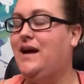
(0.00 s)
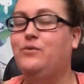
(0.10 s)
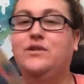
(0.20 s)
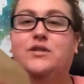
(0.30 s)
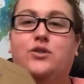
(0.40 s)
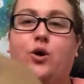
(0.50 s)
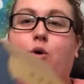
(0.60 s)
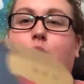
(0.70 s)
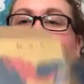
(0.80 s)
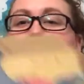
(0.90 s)
I was
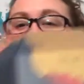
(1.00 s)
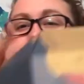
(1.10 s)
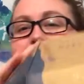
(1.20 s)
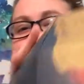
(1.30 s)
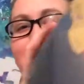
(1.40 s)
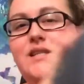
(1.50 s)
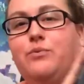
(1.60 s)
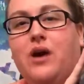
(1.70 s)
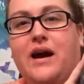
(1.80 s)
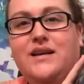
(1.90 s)
so pleasantly
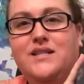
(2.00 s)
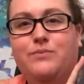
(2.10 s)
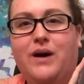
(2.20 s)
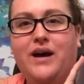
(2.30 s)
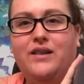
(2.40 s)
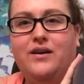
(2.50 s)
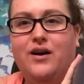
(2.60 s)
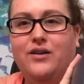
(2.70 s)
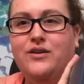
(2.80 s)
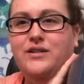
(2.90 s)
surprised by the
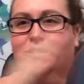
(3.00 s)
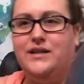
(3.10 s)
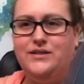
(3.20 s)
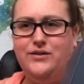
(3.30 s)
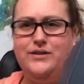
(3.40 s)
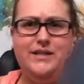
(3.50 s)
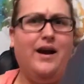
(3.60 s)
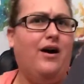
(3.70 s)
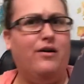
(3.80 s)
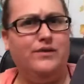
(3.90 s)
colors because as you can see,
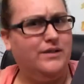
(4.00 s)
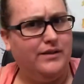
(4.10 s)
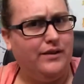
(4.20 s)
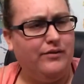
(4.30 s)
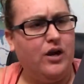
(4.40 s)
I obviously love